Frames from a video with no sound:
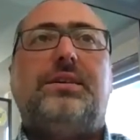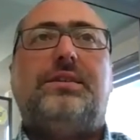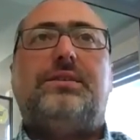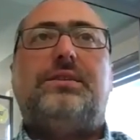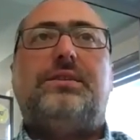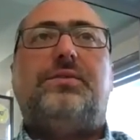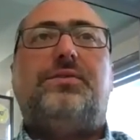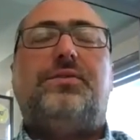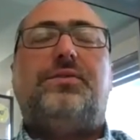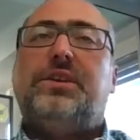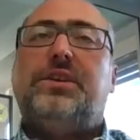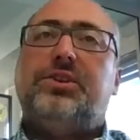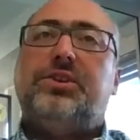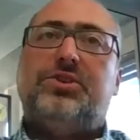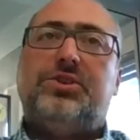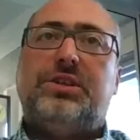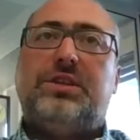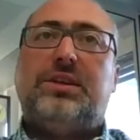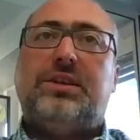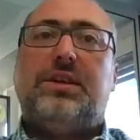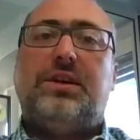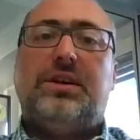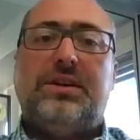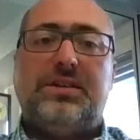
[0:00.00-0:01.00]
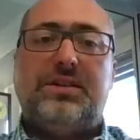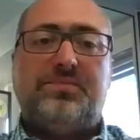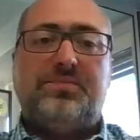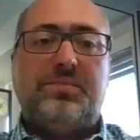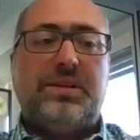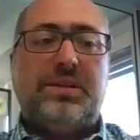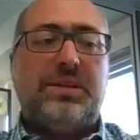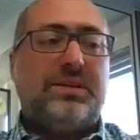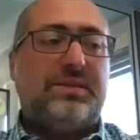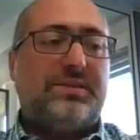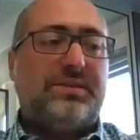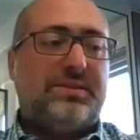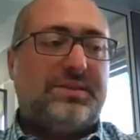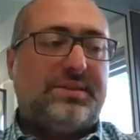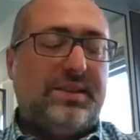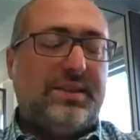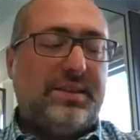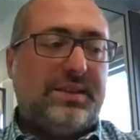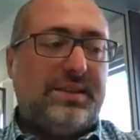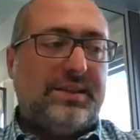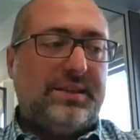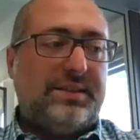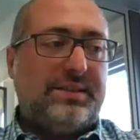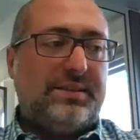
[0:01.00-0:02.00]
the finishing line of medical
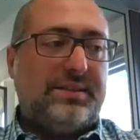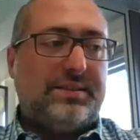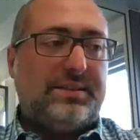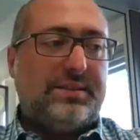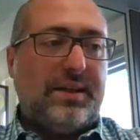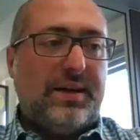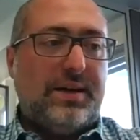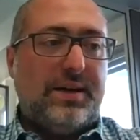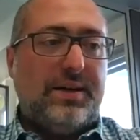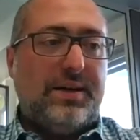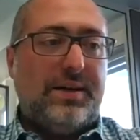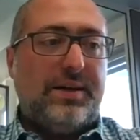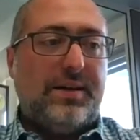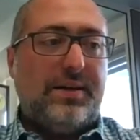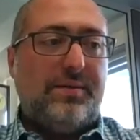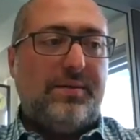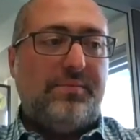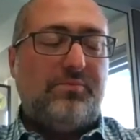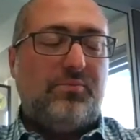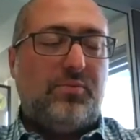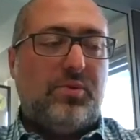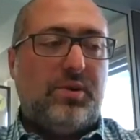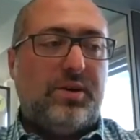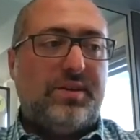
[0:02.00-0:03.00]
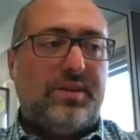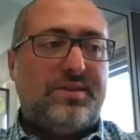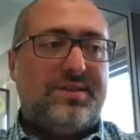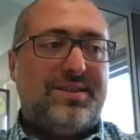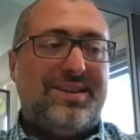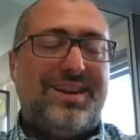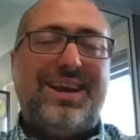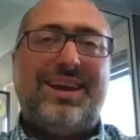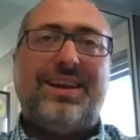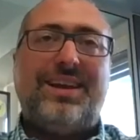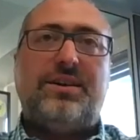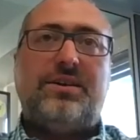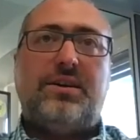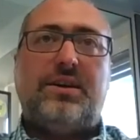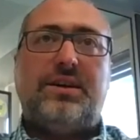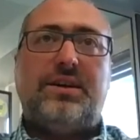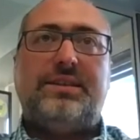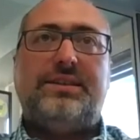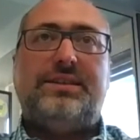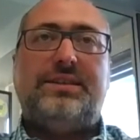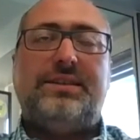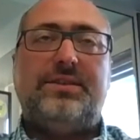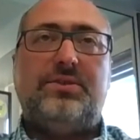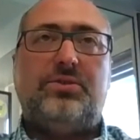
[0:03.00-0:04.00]
studies, was late
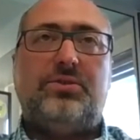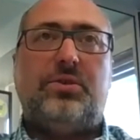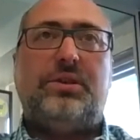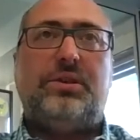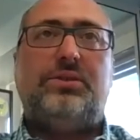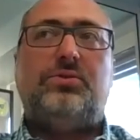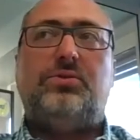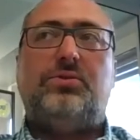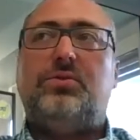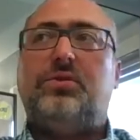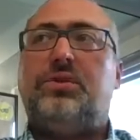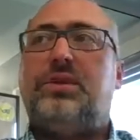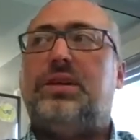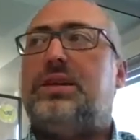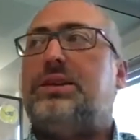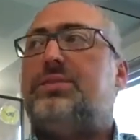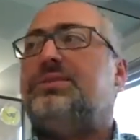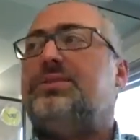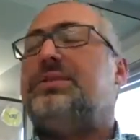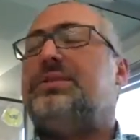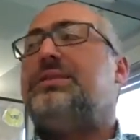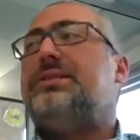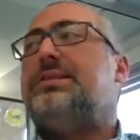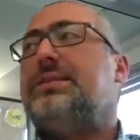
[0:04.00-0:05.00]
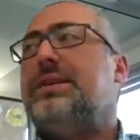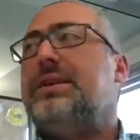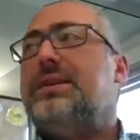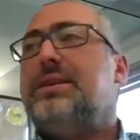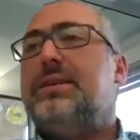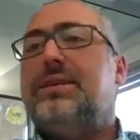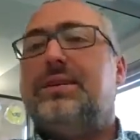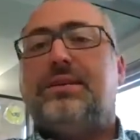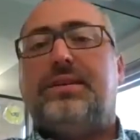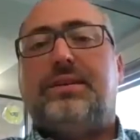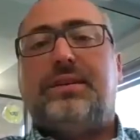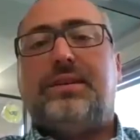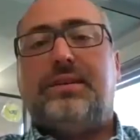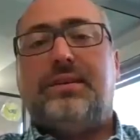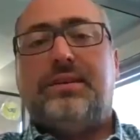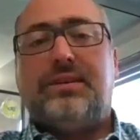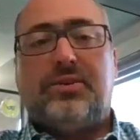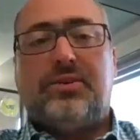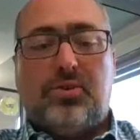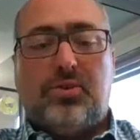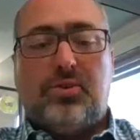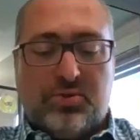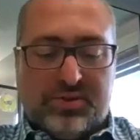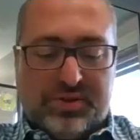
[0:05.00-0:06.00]
90s, early 2000s. The
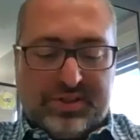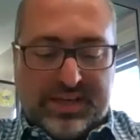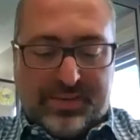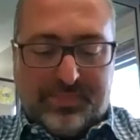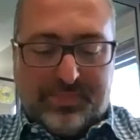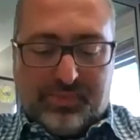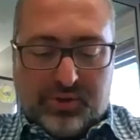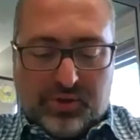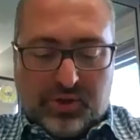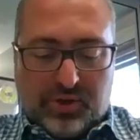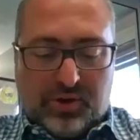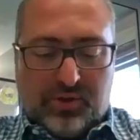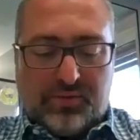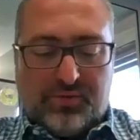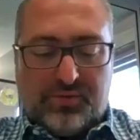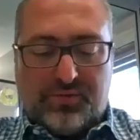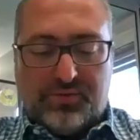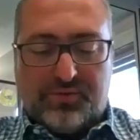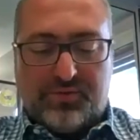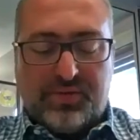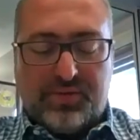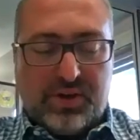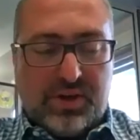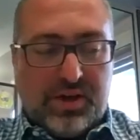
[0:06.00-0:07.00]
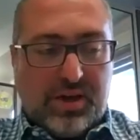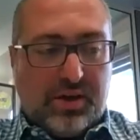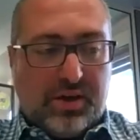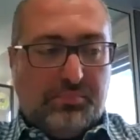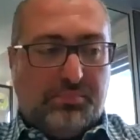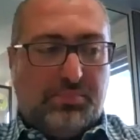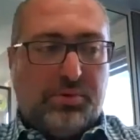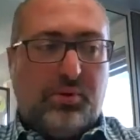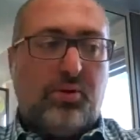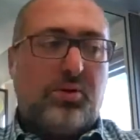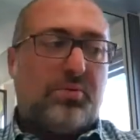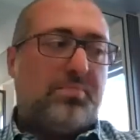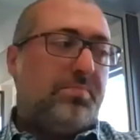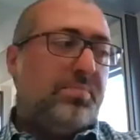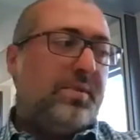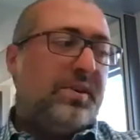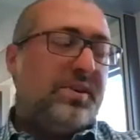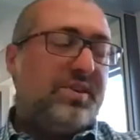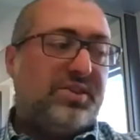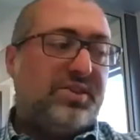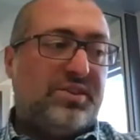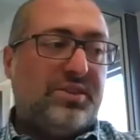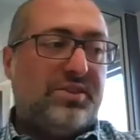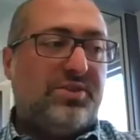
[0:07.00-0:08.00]
concept of
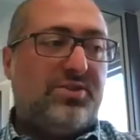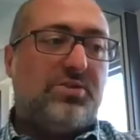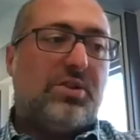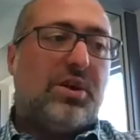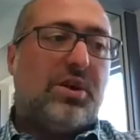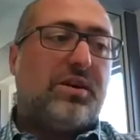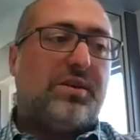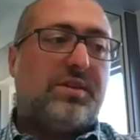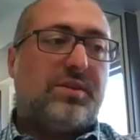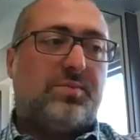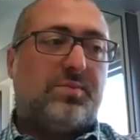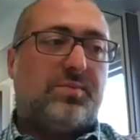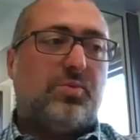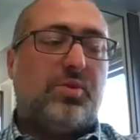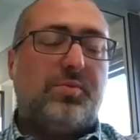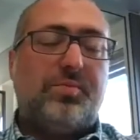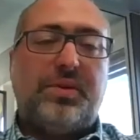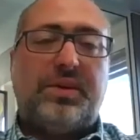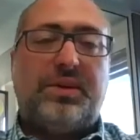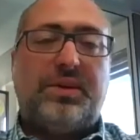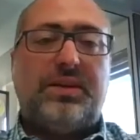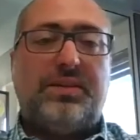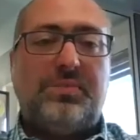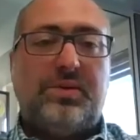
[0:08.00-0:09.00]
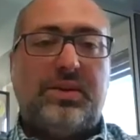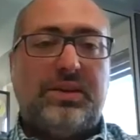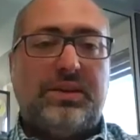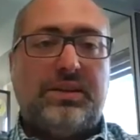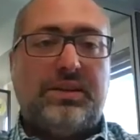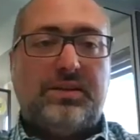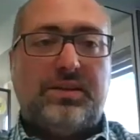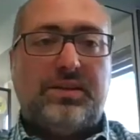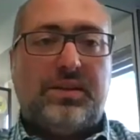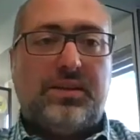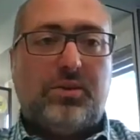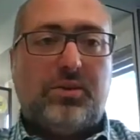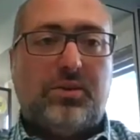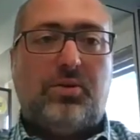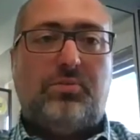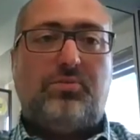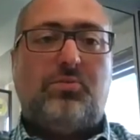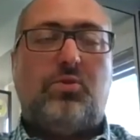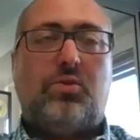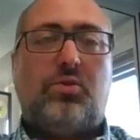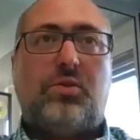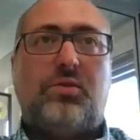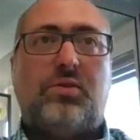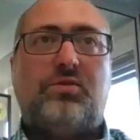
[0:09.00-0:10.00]
blockbuster drugs were becoming a lot
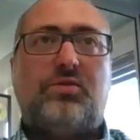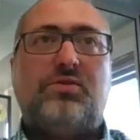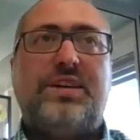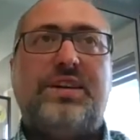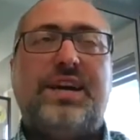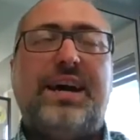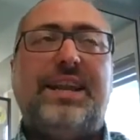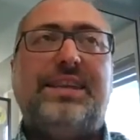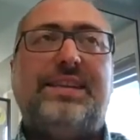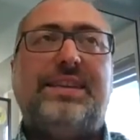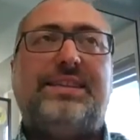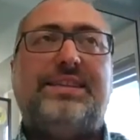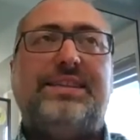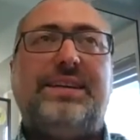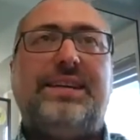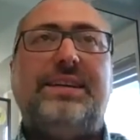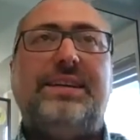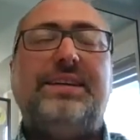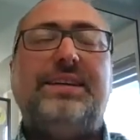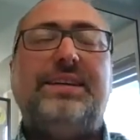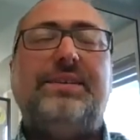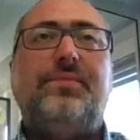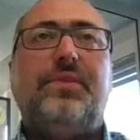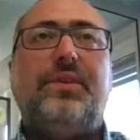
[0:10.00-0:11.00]
more of a reality.